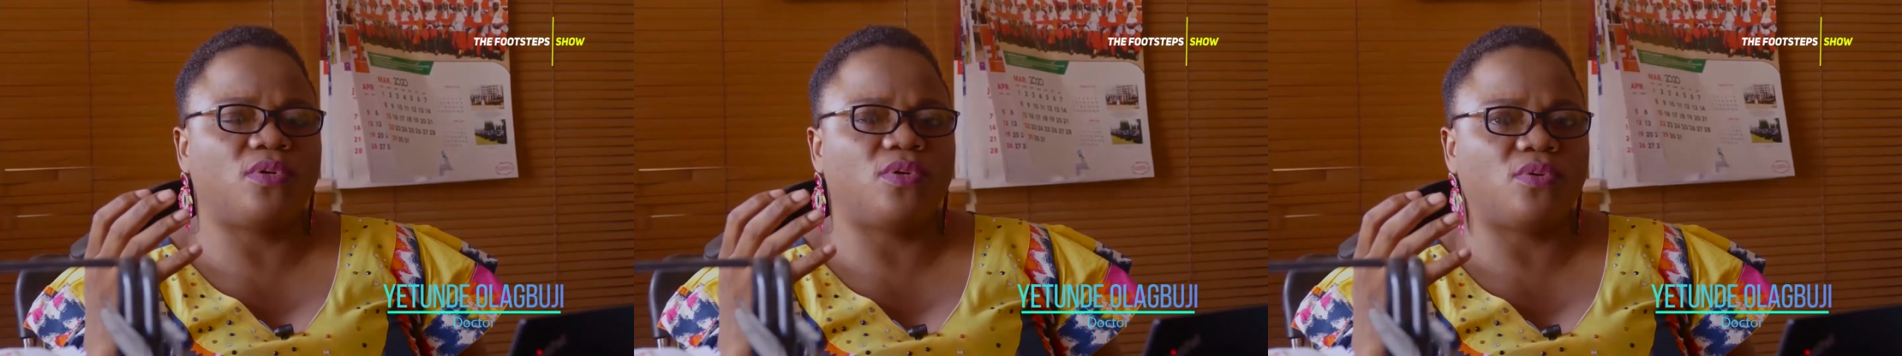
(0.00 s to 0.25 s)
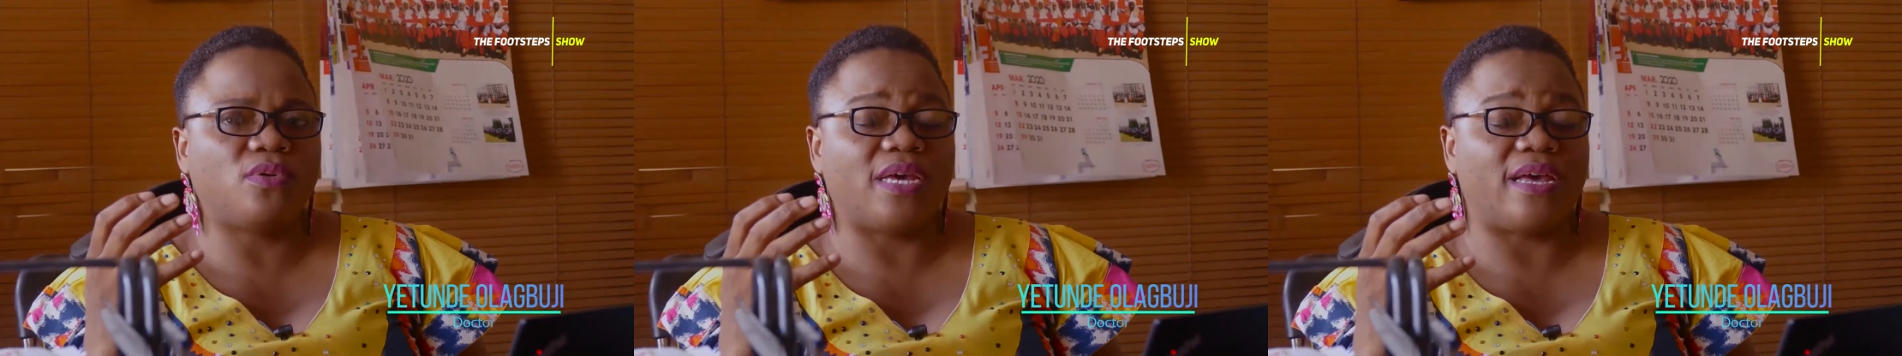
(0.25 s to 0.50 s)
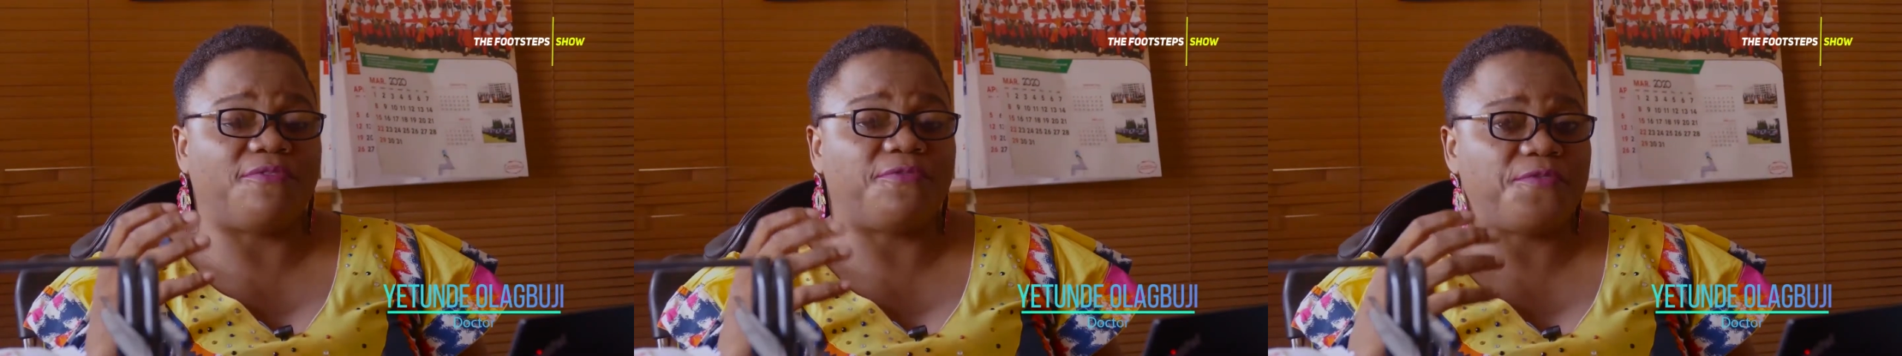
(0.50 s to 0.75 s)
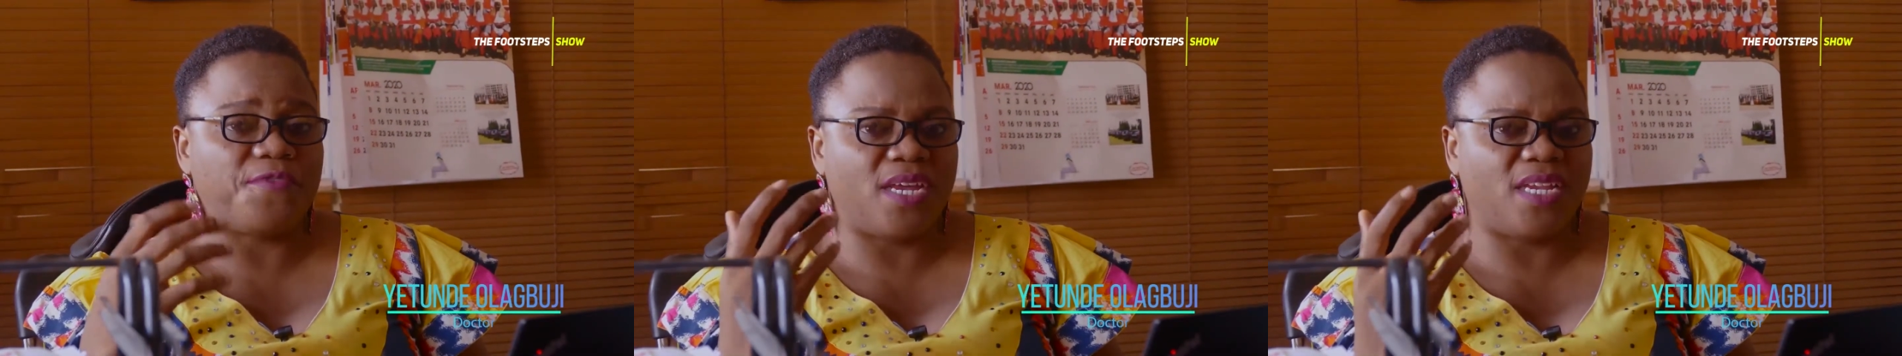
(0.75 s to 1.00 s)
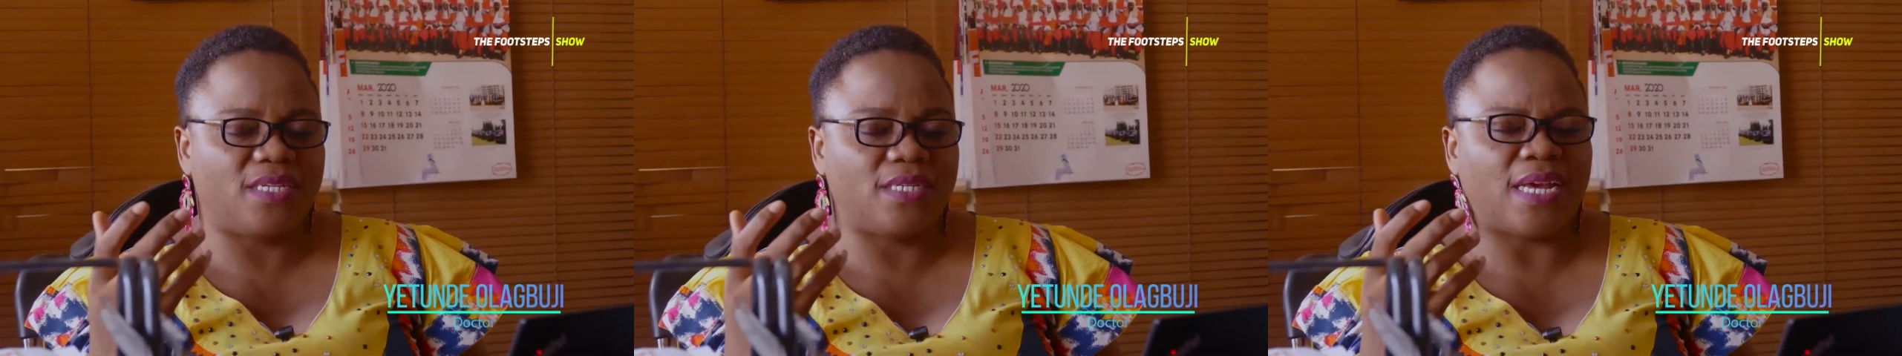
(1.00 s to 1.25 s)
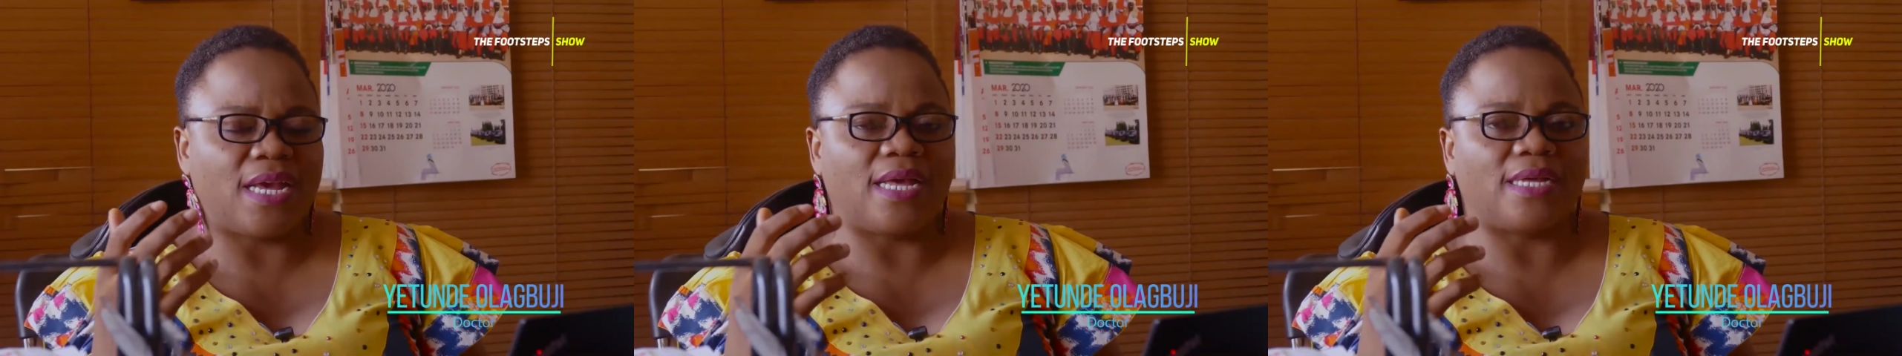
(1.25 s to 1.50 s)
they are afraid
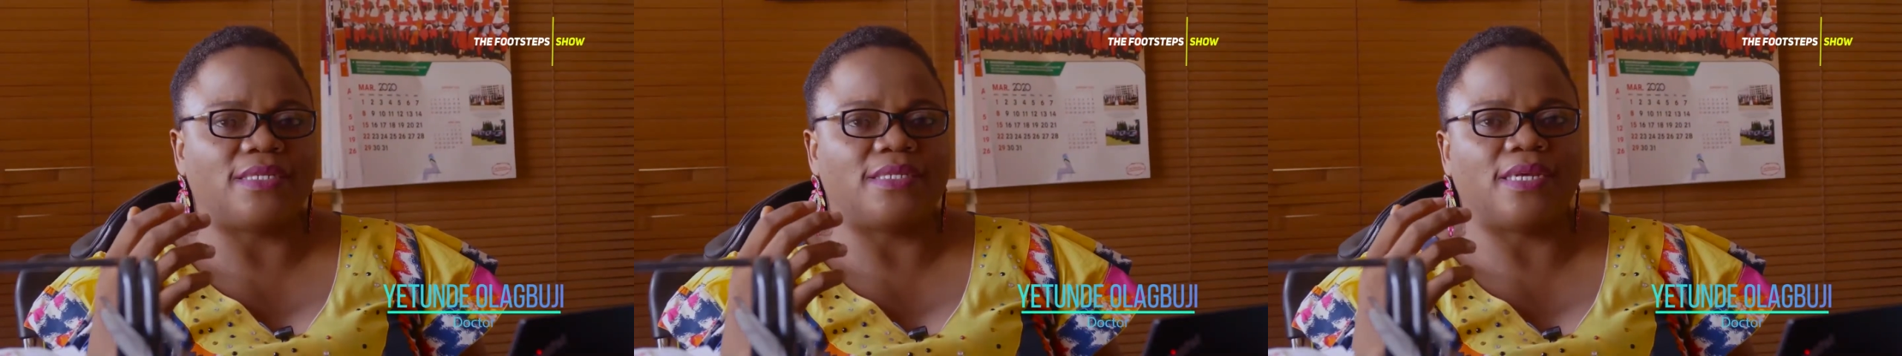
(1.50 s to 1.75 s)
and